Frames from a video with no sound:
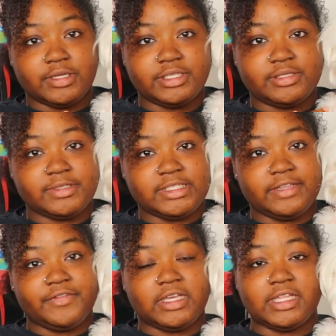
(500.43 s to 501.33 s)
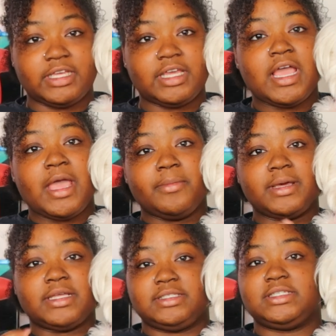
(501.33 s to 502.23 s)
one specifically
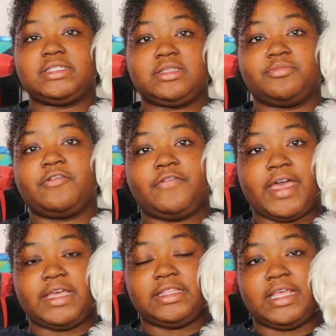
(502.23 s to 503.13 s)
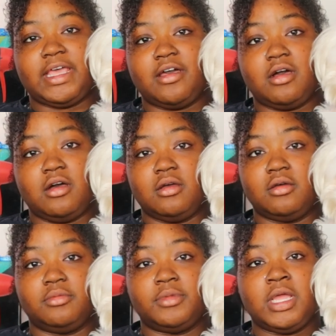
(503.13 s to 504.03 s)
because of the simple fact that um,